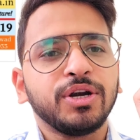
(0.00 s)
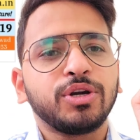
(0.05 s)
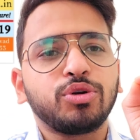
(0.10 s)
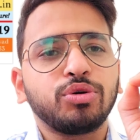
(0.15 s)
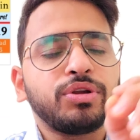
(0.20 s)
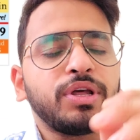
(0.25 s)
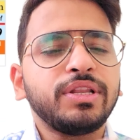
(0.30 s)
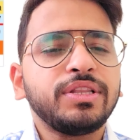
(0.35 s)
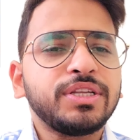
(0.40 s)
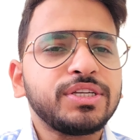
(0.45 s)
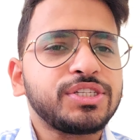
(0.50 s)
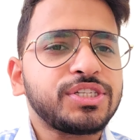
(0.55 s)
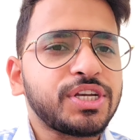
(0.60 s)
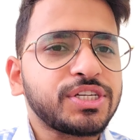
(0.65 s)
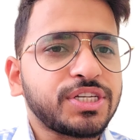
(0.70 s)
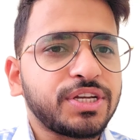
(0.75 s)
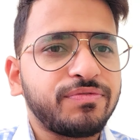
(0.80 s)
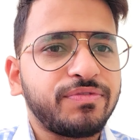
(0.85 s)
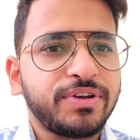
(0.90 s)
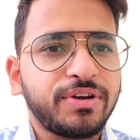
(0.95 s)
Today in this
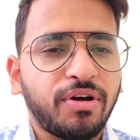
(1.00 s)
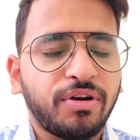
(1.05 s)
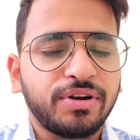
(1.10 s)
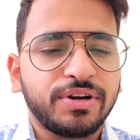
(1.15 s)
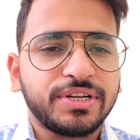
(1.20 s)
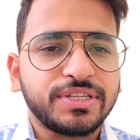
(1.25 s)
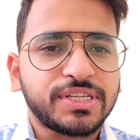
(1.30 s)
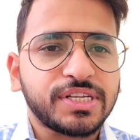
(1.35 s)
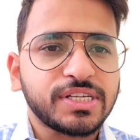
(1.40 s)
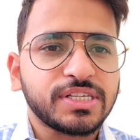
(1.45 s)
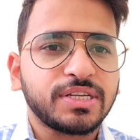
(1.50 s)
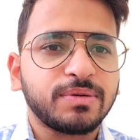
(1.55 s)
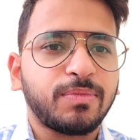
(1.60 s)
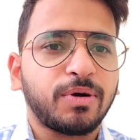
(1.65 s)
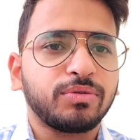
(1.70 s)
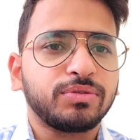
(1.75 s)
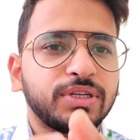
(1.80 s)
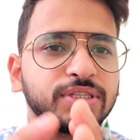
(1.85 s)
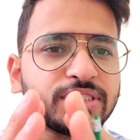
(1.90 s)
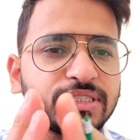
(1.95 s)
session, we're gonna discuss
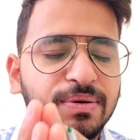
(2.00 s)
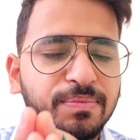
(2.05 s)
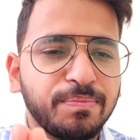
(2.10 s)
about the